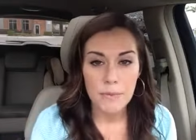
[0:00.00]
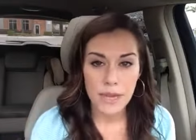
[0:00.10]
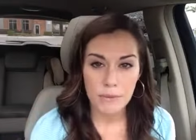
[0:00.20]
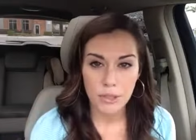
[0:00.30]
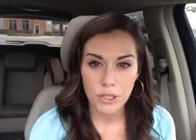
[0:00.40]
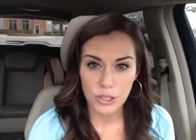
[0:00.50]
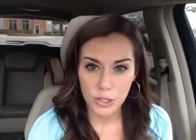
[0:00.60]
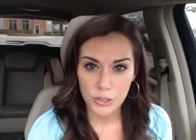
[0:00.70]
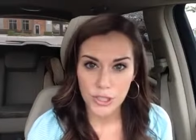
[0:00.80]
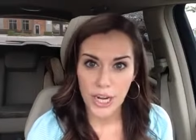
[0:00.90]
be able to
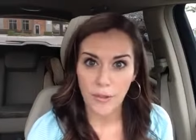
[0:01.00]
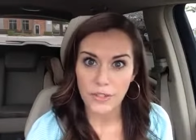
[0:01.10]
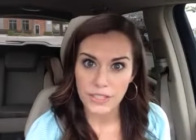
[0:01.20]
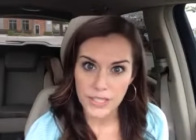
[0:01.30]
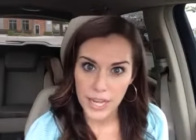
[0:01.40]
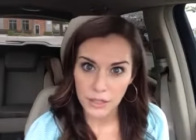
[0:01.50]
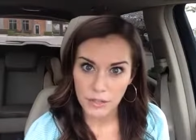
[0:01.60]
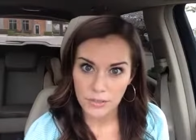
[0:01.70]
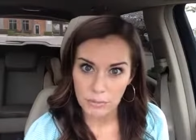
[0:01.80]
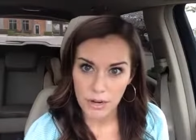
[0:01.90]
negotiate on the sale
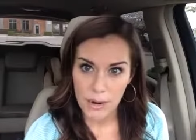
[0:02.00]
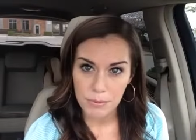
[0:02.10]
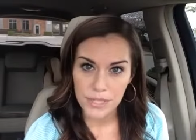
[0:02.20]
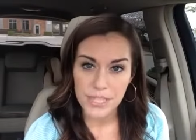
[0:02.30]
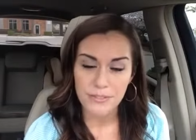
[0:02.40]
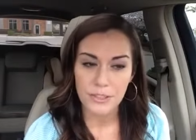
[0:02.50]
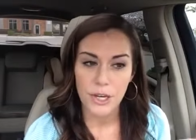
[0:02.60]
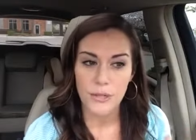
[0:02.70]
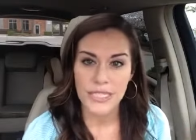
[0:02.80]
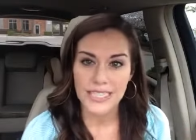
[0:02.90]
of your property if you
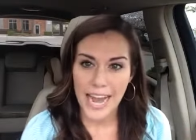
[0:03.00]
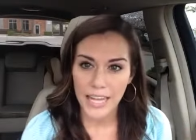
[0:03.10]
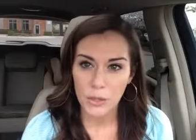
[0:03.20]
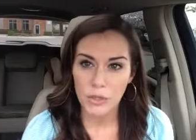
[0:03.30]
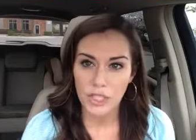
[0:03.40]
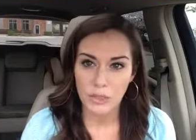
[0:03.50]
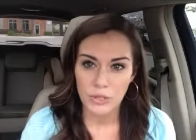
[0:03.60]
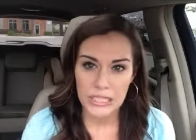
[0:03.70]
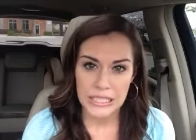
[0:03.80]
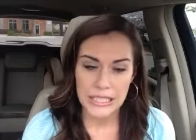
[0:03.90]
know exactly what you
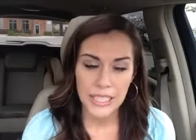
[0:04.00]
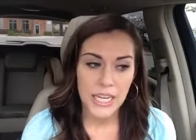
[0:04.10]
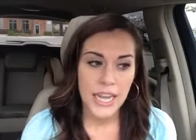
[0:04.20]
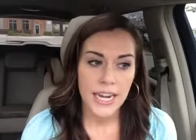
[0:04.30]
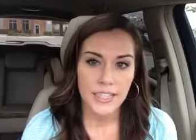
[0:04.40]
need and